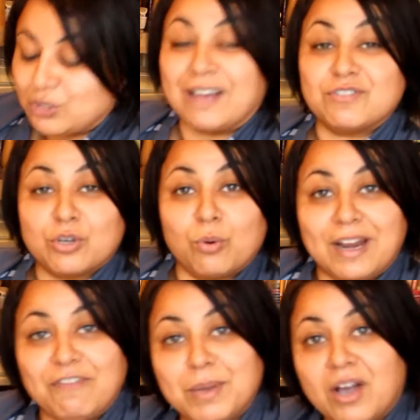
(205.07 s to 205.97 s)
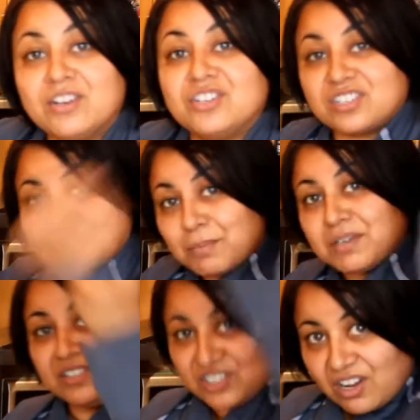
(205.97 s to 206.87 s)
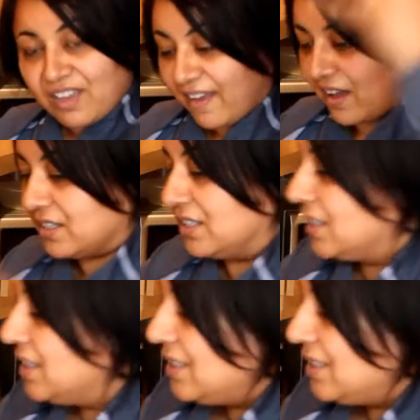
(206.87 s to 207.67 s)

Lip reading: have salt left behind, just tuck it behind you like that.